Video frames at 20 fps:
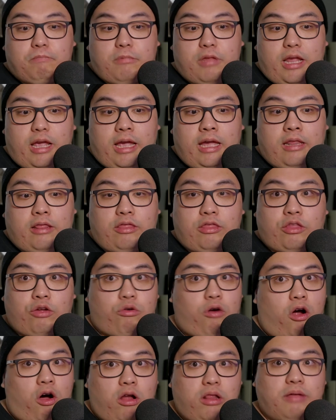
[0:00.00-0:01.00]
And they're
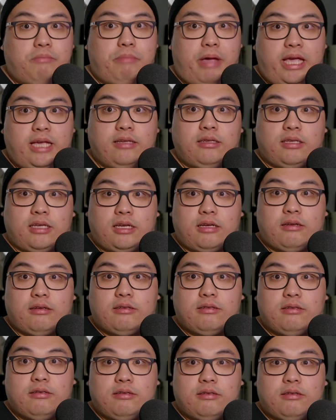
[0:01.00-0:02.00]
all amazing.
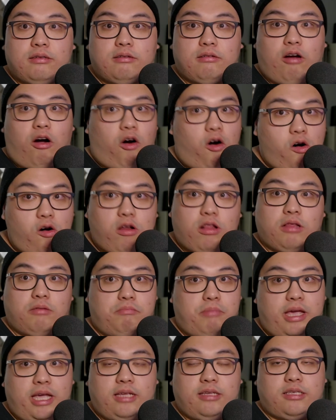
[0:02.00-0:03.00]
All
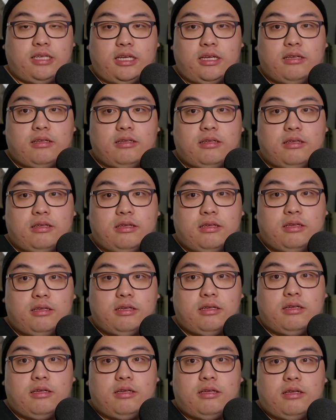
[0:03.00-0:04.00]
amazing.
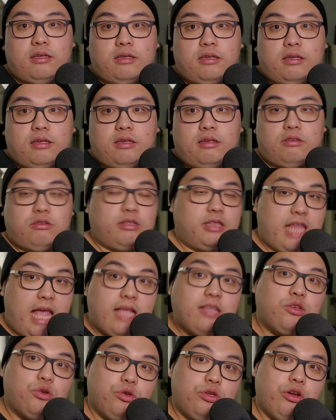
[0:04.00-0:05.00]
So
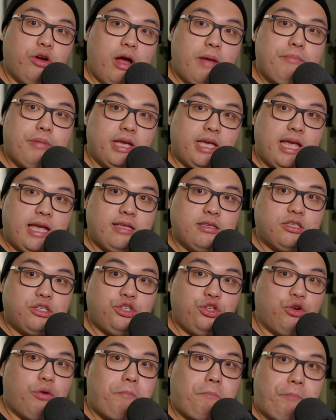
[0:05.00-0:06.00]
that's who you're up against.
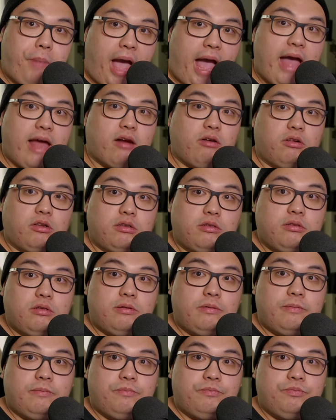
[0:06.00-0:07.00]
Your battle
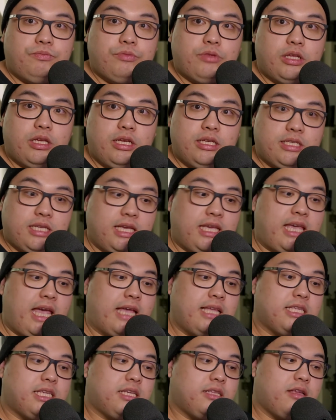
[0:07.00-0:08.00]
is
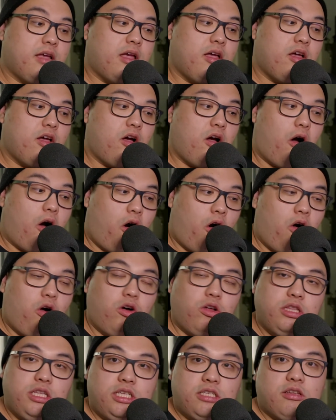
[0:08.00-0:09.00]
against
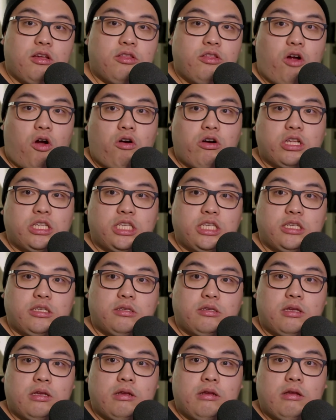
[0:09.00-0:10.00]
all these other
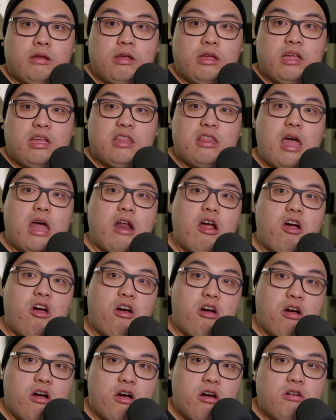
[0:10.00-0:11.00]
artists that are
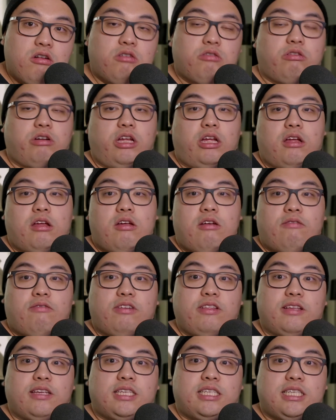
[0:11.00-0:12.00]
hungry for
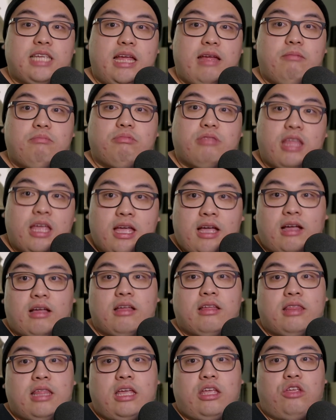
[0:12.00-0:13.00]
the same thing
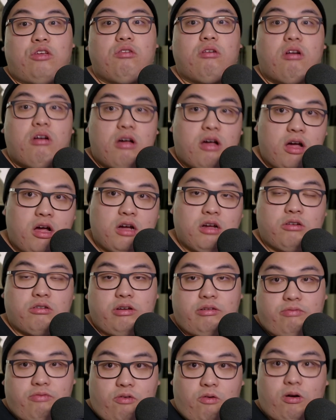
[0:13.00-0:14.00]
that you're hungry
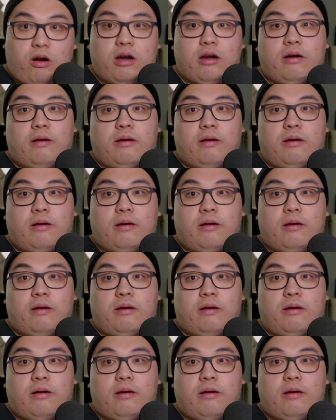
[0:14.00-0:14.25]
for.